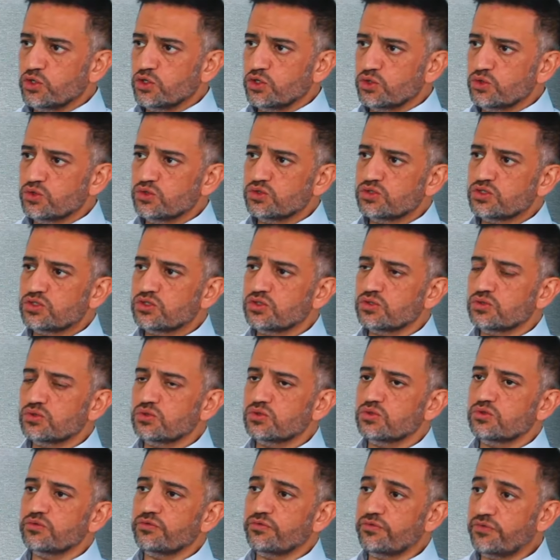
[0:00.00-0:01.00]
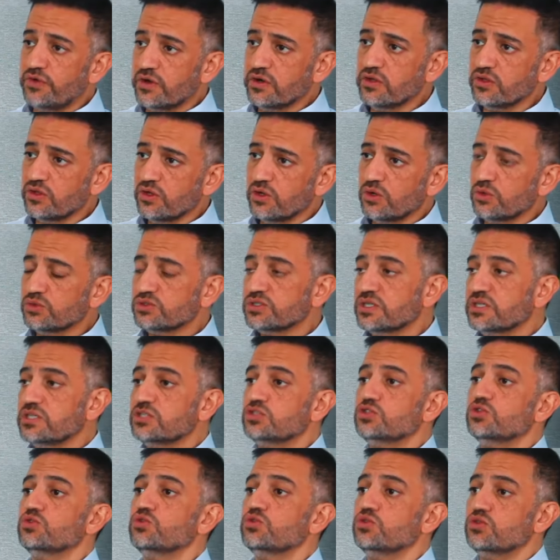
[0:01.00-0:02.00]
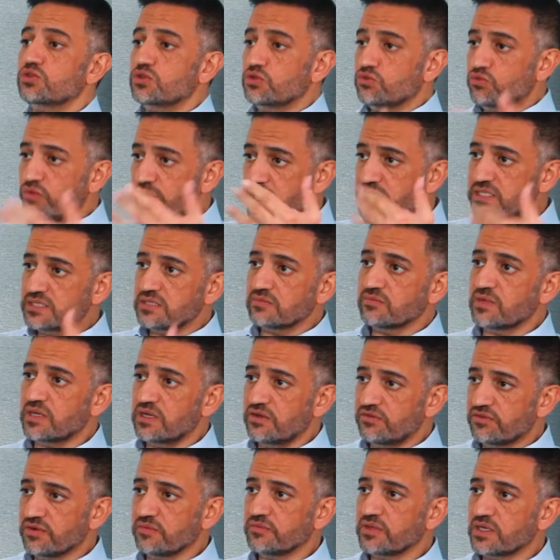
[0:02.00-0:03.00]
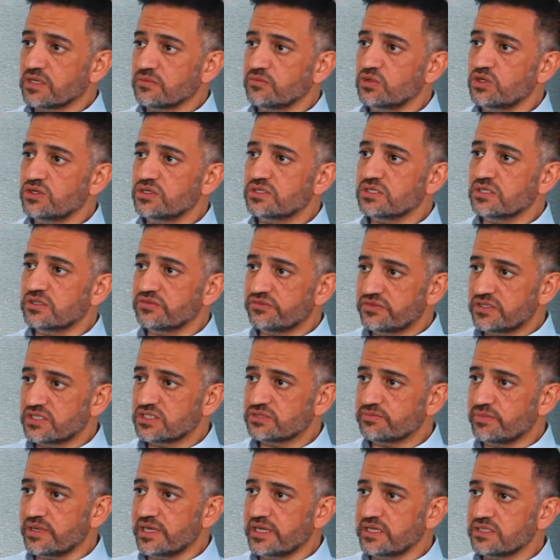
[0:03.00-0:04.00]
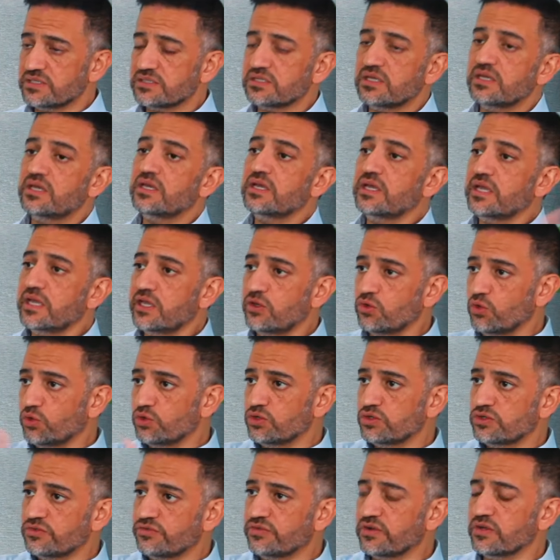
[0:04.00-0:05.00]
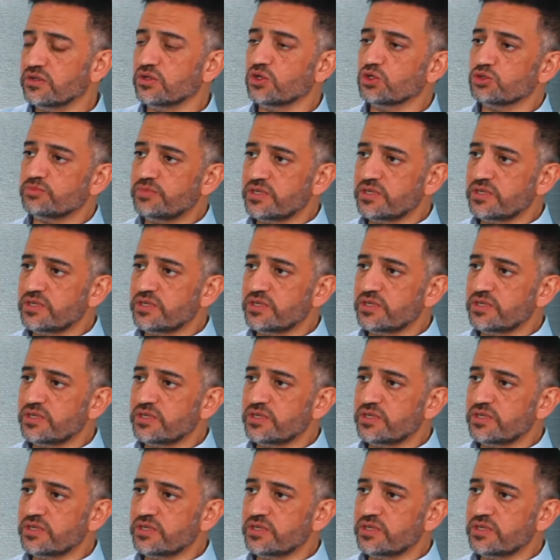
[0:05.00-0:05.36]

you use to fund those is you you raising money from the community in the first place in order to fund those